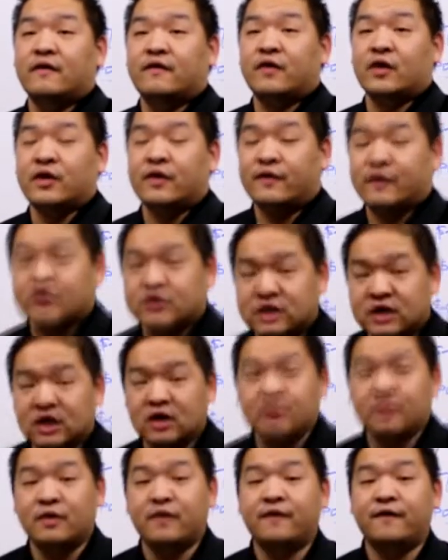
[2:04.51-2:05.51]
for the
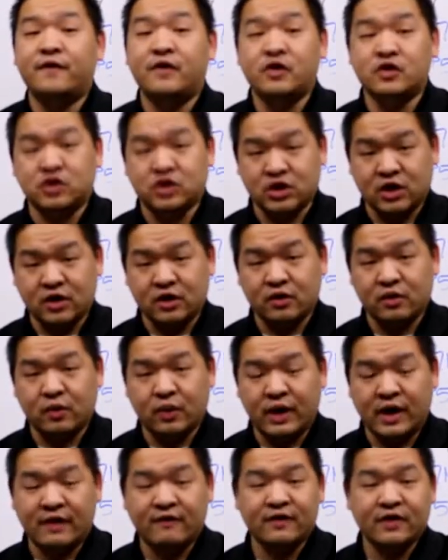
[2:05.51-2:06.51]
foreseeable future,
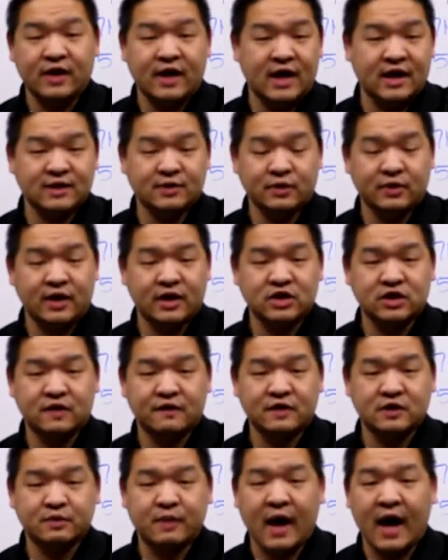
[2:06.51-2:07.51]
whenever the expiration
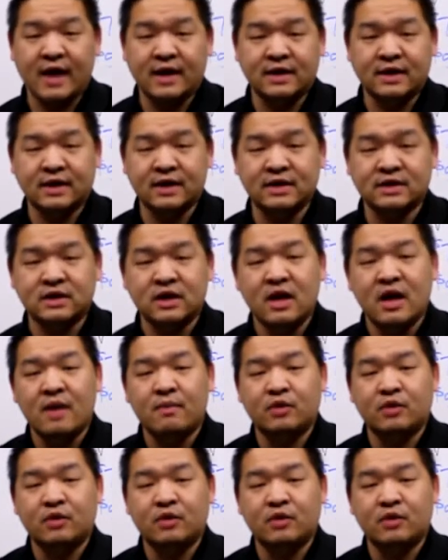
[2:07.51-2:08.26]
of this patent is,